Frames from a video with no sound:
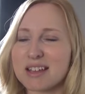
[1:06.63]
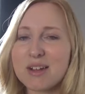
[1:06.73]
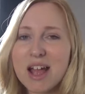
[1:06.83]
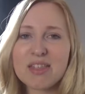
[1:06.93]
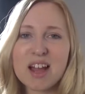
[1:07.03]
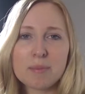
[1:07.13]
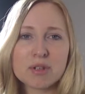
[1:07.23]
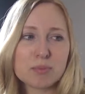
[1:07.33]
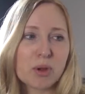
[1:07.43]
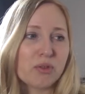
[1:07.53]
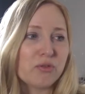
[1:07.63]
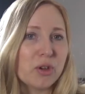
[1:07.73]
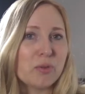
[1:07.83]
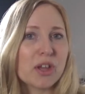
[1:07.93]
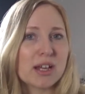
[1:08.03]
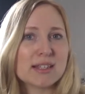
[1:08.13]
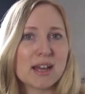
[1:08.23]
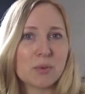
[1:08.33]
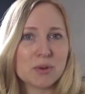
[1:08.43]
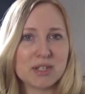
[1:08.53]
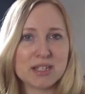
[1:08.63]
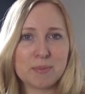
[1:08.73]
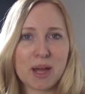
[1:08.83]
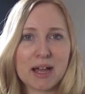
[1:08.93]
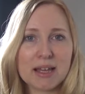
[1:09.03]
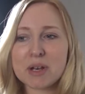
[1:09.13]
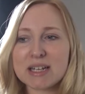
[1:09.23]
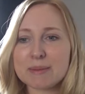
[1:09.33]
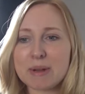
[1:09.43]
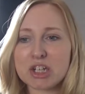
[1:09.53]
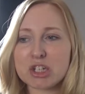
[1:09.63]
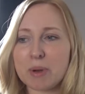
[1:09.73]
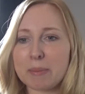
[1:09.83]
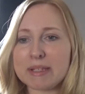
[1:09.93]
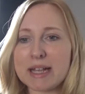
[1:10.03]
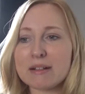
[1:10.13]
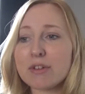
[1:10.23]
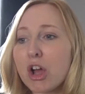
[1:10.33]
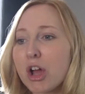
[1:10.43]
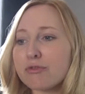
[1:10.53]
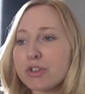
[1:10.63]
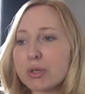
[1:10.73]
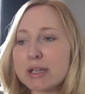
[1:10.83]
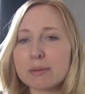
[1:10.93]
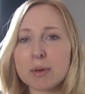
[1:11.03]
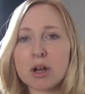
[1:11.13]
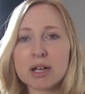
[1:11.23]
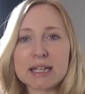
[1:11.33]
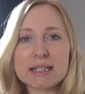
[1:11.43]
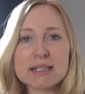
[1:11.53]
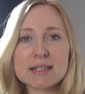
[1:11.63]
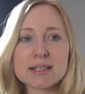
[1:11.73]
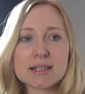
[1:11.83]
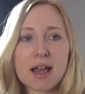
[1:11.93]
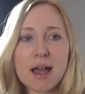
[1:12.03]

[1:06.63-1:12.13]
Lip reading: So that happened to me on a few things that I wanted to buy, but I did manage to bag myself a few little bargains.